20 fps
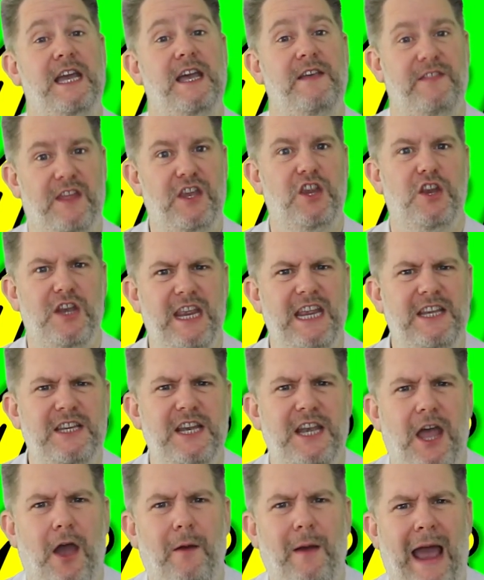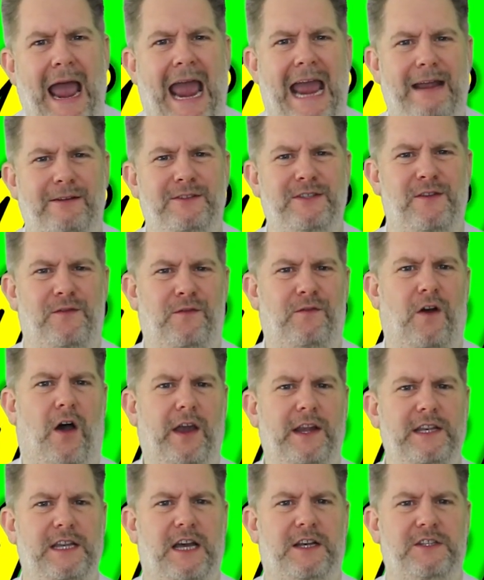then you need to know how to
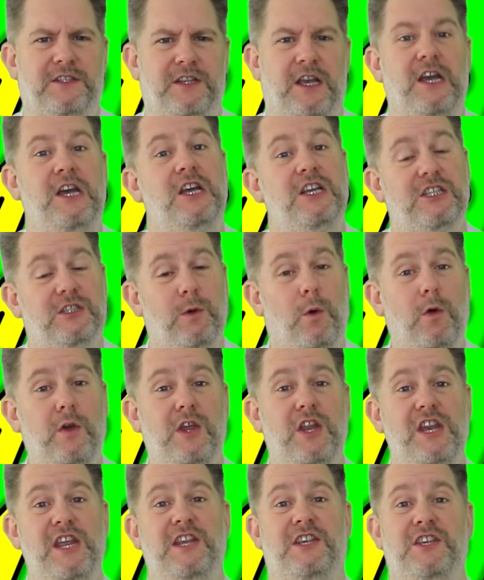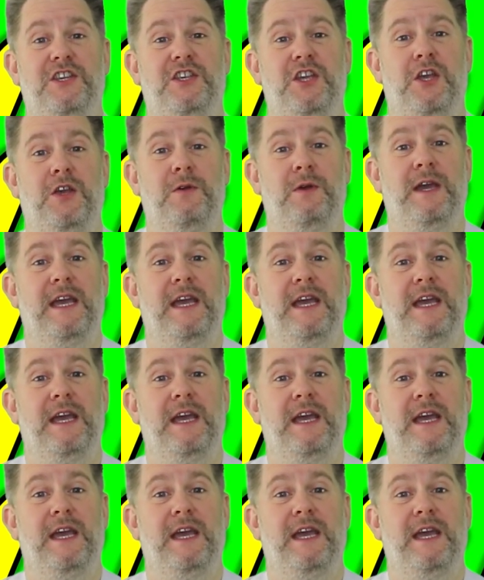find us. So all you need to do